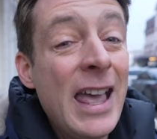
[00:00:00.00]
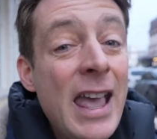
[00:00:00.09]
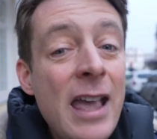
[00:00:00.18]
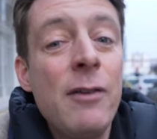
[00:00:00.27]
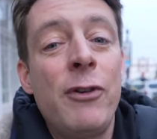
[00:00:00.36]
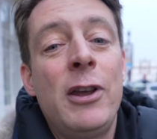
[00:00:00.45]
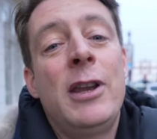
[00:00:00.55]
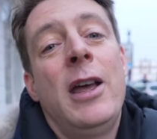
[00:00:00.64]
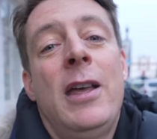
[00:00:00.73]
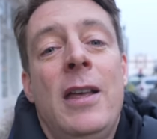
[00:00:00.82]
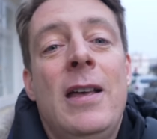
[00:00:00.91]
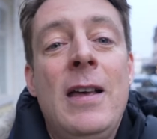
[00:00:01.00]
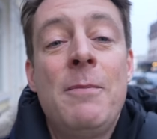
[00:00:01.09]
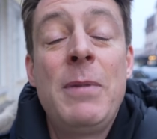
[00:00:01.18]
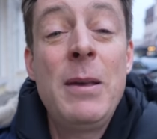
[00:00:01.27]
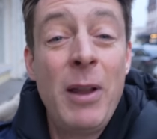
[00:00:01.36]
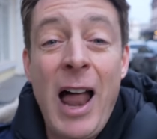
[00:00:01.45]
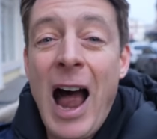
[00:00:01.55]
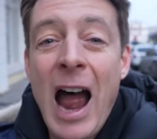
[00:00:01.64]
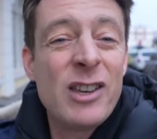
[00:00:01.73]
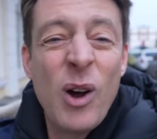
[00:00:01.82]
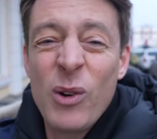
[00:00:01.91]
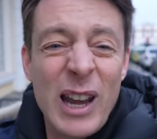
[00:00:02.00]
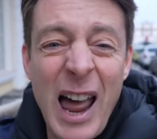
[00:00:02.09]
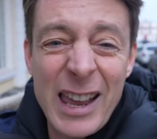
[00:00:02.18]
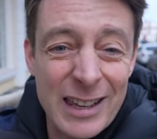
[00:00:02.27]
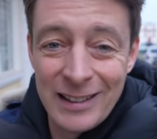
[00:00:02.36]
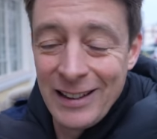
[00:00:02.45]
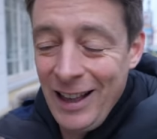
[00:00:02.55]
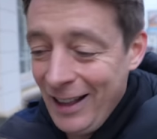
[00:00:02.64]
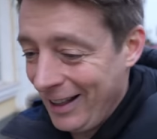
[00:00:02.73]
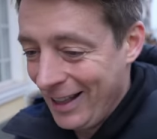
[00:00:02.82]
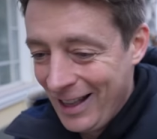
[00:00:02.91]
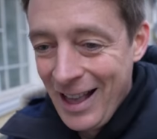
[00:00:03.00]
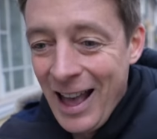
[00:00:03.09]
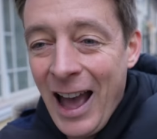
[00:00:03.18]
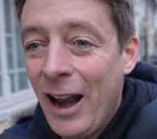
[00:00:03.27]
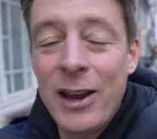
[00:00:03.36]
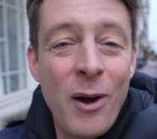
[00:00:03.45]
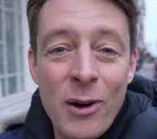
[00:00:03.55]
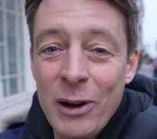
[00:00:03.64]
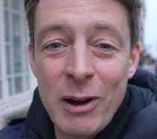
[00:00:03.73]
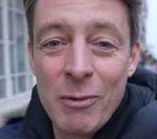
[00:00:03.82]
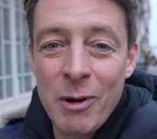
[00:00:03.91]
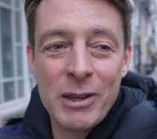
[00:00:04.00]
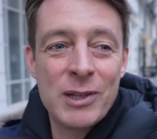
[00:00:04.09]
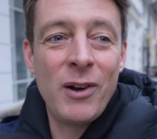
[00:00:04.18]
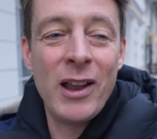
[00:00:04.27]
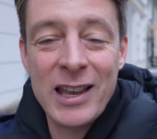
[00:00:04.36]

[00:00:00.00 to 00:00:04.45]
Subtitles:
even people I don't like and I don't agree with at all.